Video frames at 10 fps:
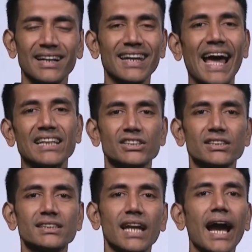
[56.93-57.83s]

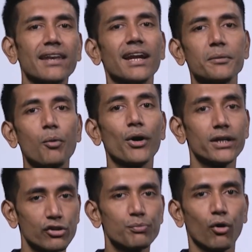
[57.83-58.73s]
tangent at that point
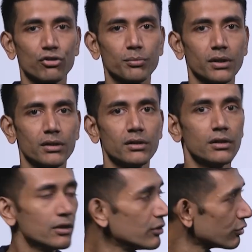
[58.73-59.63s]
is possible.
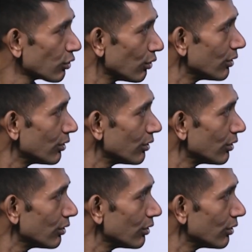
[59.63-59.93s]
So